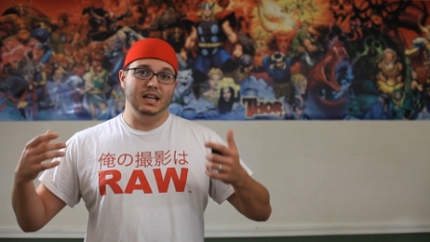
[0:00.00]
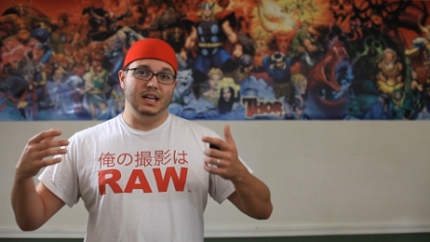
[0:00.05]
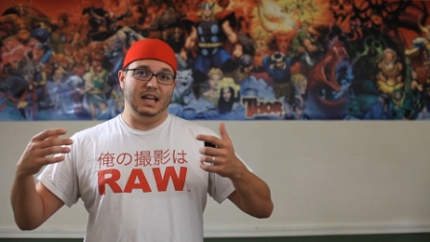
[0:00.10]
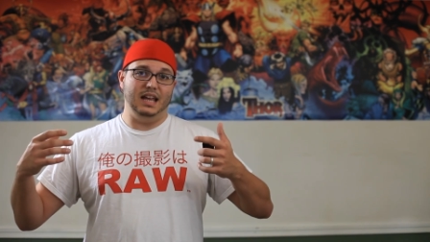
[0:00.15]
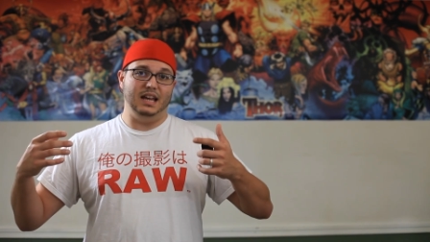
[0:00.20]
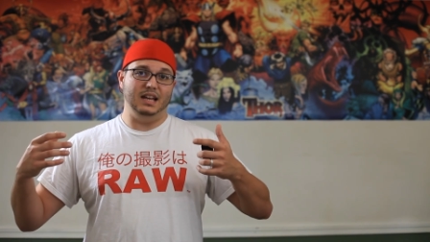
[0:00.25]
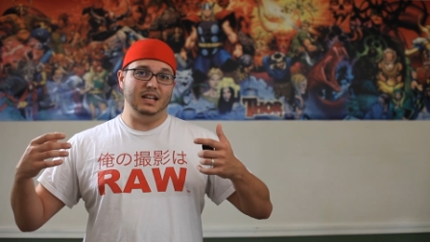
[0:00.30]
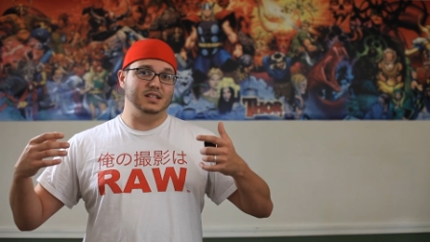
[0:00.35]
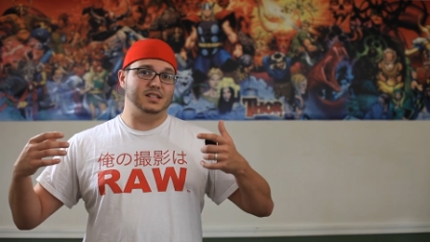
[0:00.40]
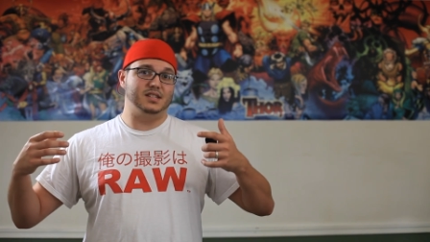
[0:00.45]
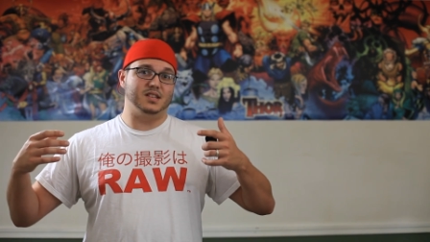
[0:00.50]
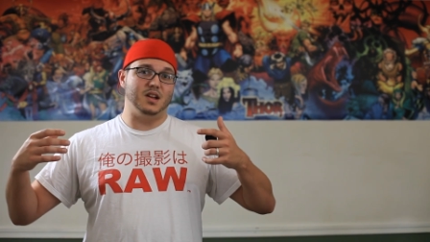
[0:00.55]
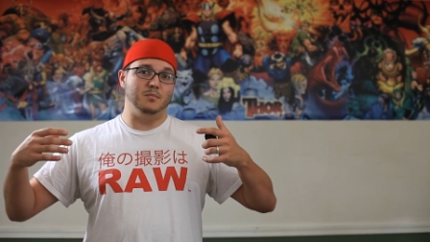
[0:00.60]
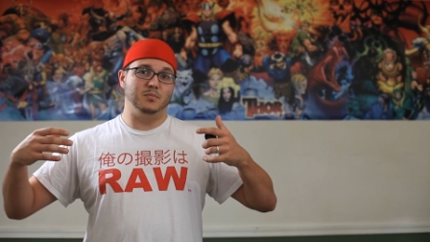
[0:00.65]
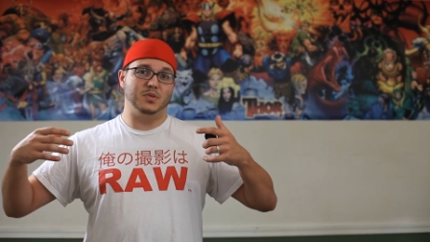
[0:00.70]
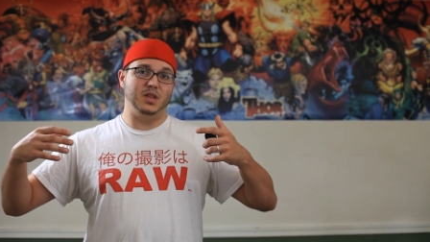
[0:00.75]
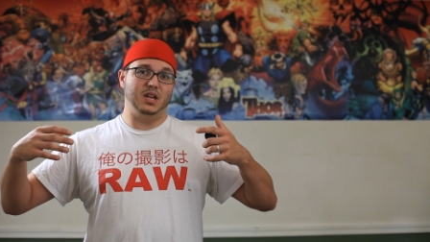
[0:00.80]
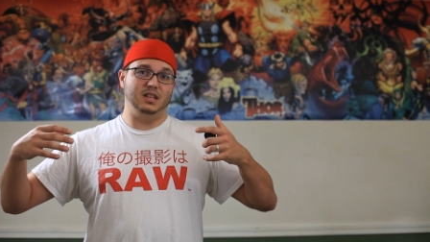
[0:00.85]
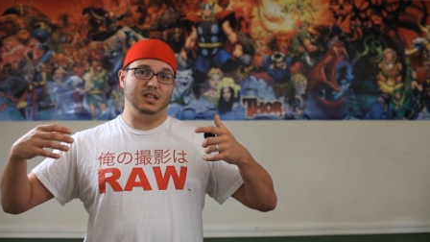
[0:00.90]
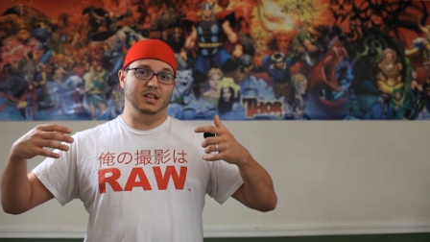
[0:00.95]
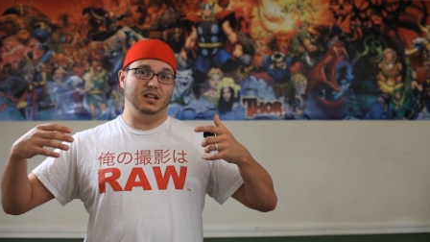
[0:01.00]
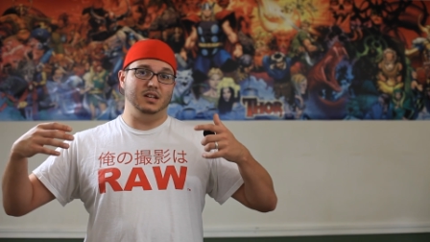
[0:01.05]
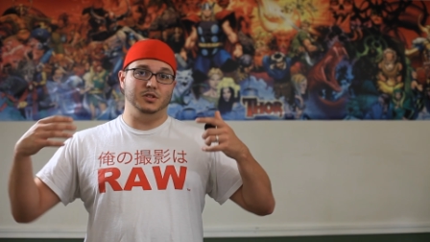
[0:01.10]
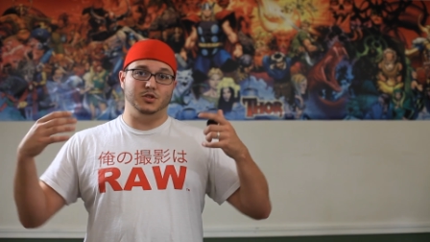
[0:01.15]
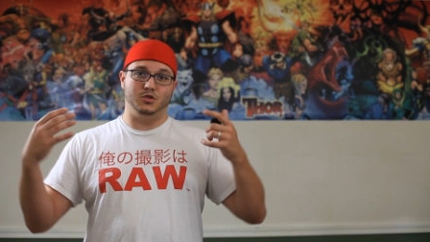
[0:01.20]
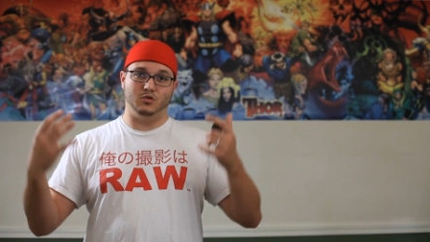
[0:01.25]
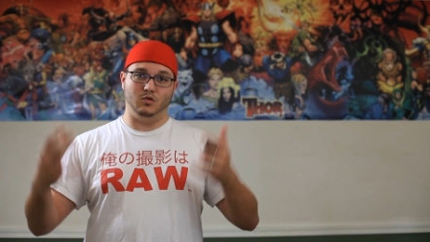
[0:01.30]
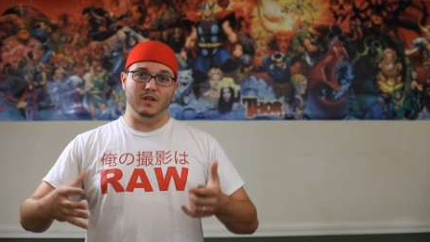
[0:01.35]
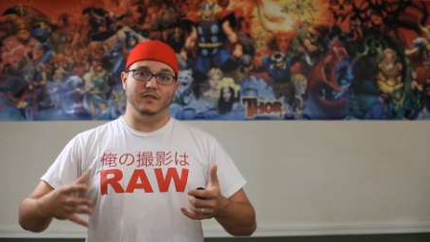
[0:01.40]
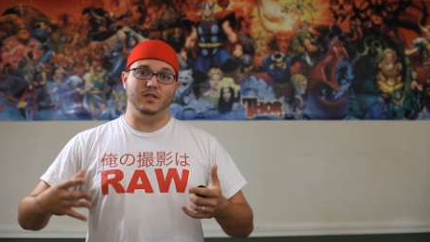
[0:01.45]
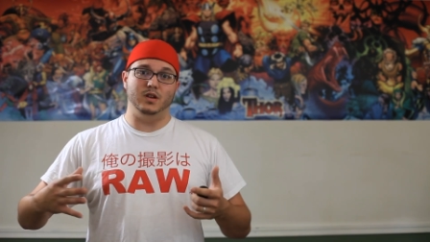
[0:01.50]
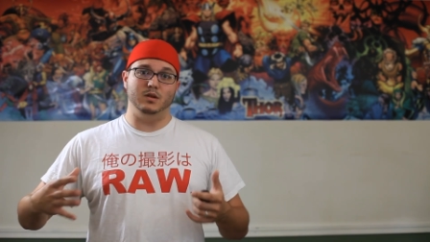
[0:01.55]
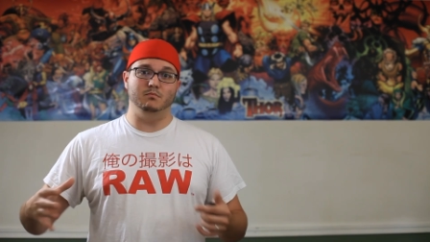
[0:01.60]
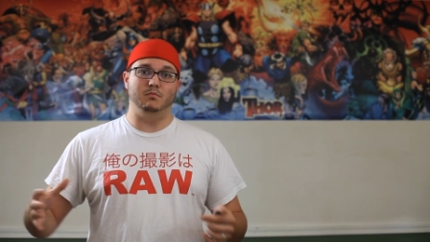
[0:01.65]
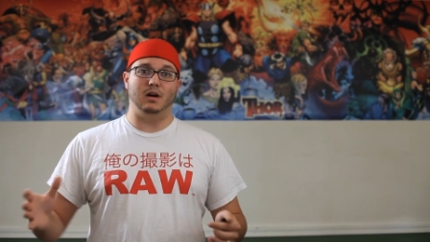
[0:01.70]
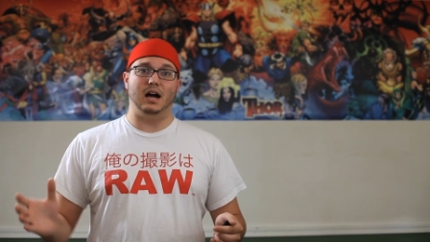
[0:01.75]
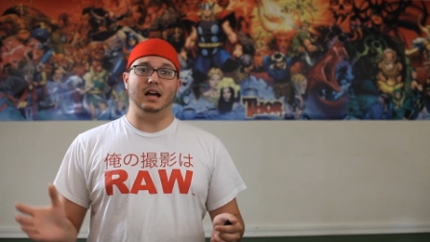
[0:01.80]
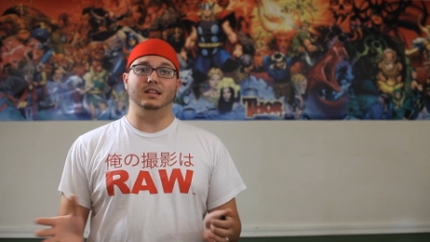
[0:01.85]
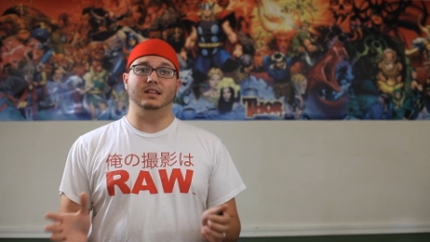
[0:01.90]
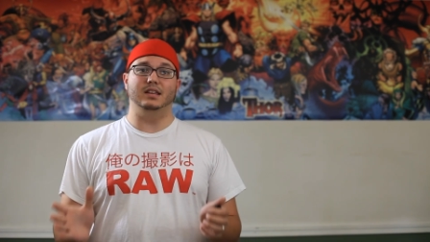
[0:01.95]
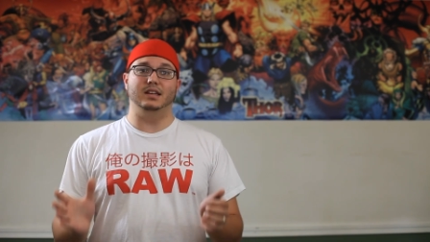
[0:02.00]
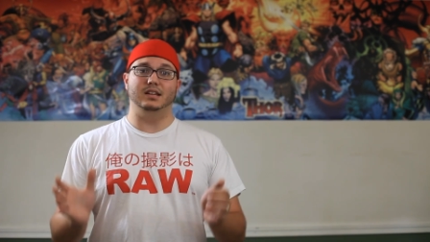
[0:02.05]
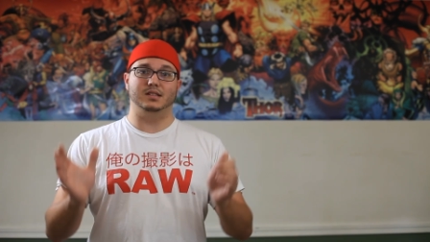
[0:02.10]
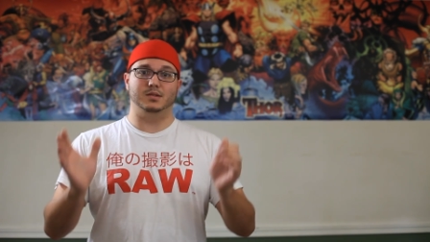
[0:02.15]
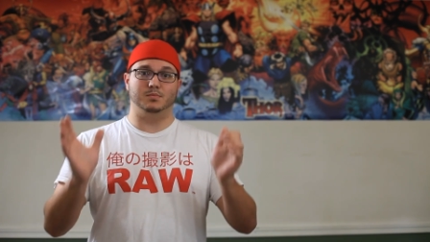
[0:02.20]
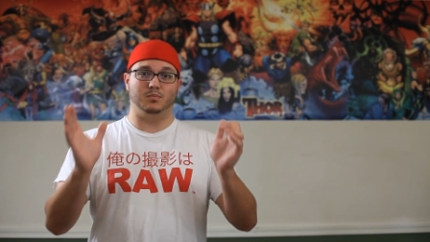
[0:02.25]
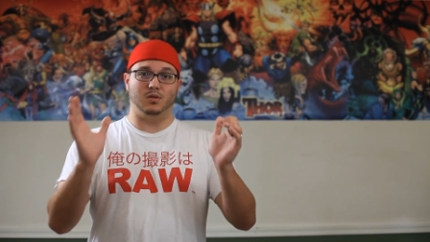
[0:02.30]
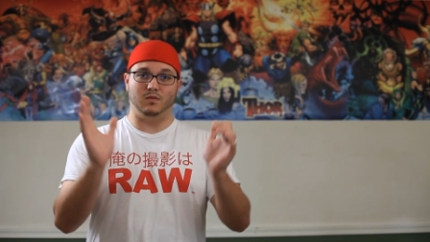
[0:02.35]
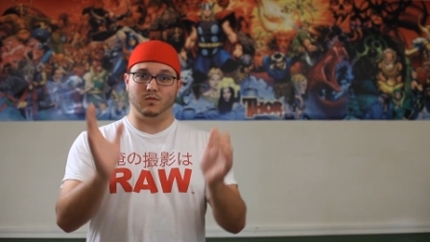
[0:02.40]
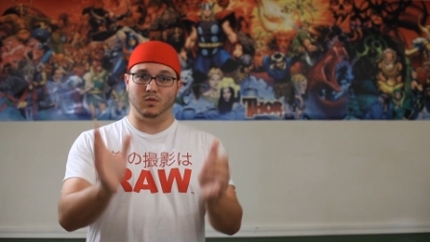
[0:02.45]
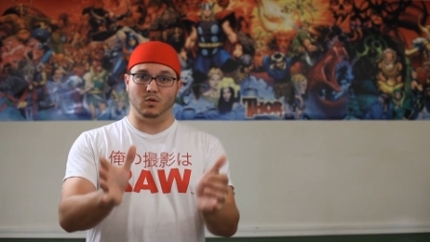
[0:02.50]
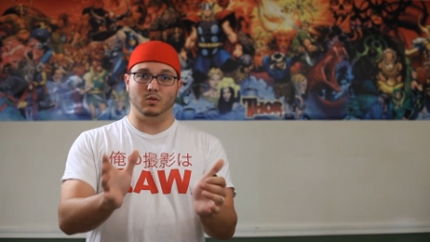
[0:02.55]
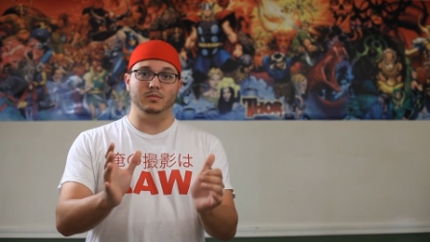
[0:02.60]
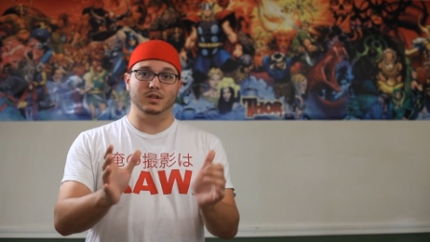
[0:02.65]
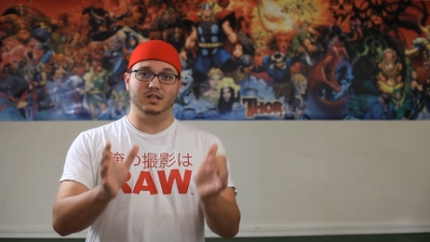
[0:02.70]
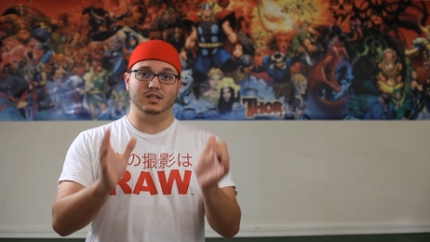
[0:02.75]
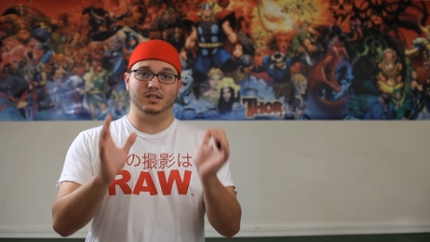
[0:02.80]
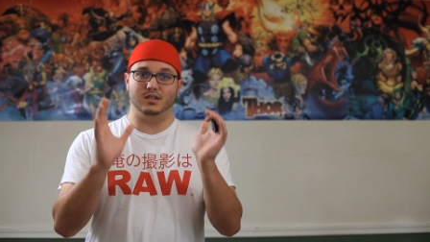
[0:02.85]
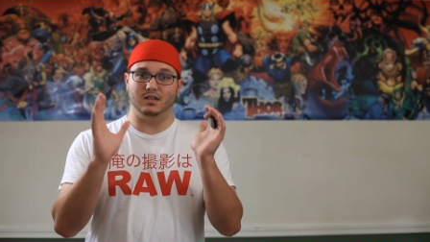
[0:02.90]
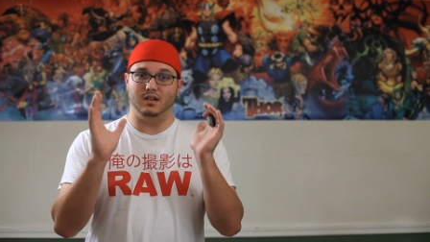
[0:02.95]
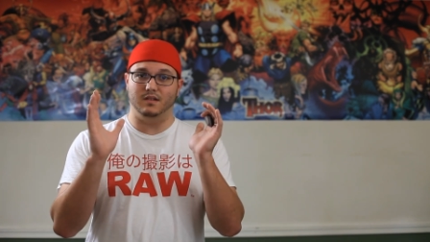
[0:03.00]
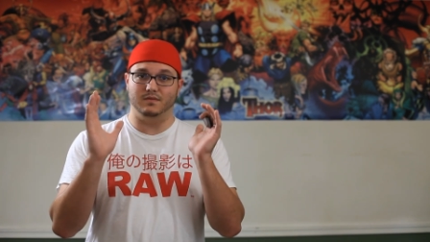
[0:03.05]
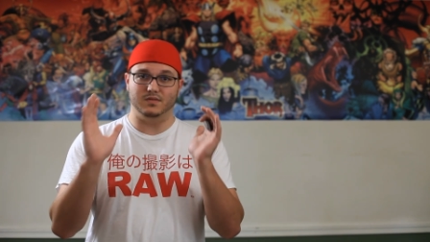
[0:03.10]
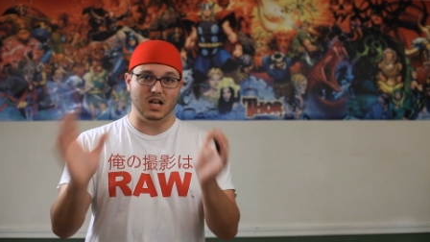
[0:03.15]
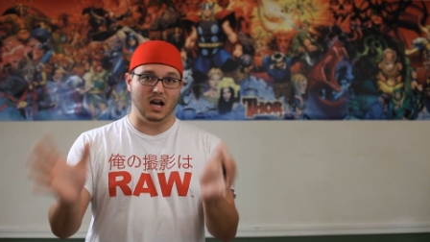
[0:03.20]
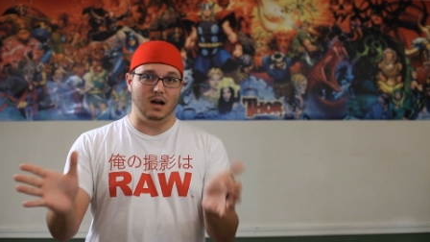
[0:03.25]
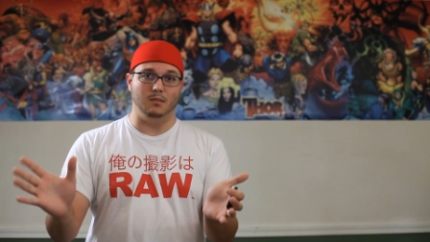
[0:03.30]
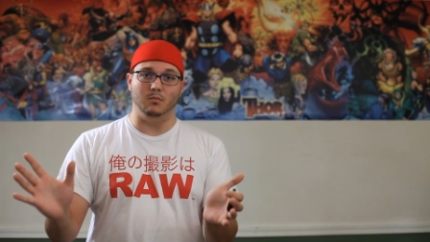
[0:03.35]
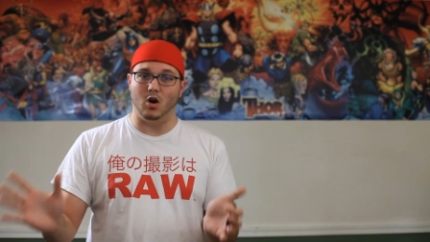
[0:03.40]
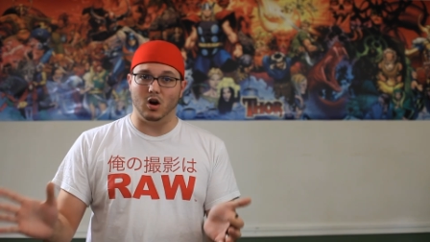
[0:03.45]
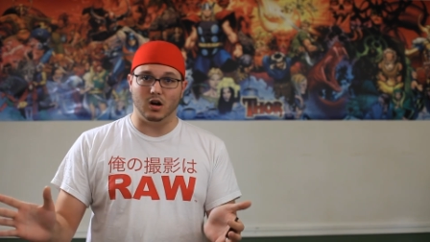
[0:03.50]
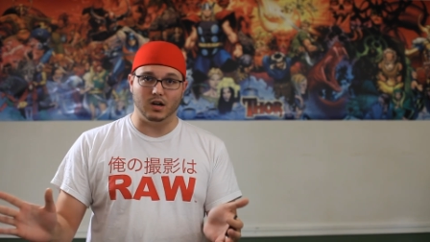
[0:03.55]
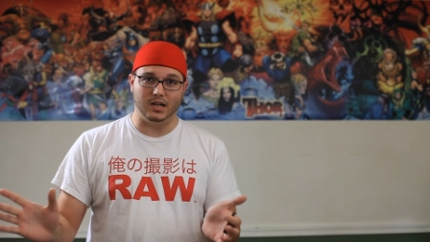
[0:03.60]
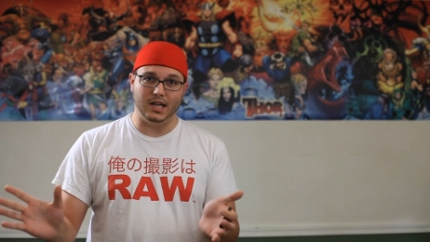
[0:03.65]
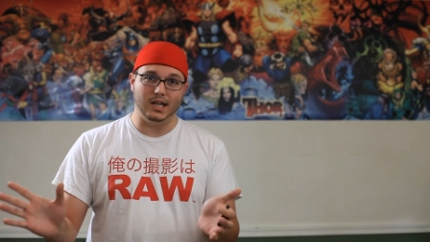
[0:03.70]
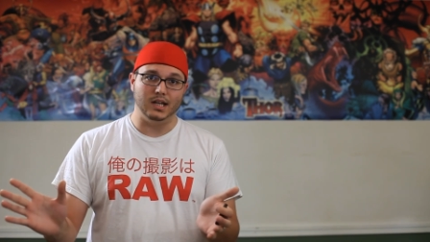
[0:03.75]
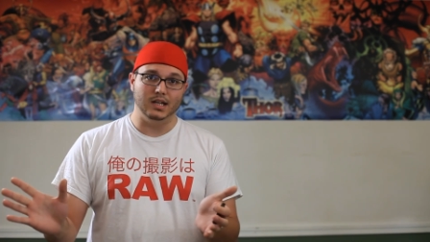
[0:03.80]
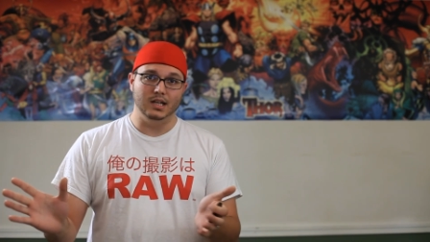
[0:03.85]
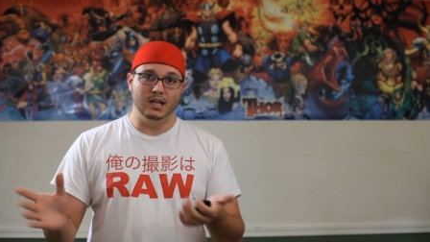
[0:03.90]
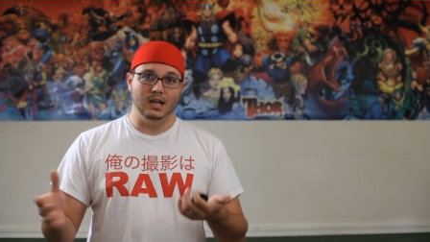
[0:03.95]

It is something that is driven by this performance of Tom Hardy.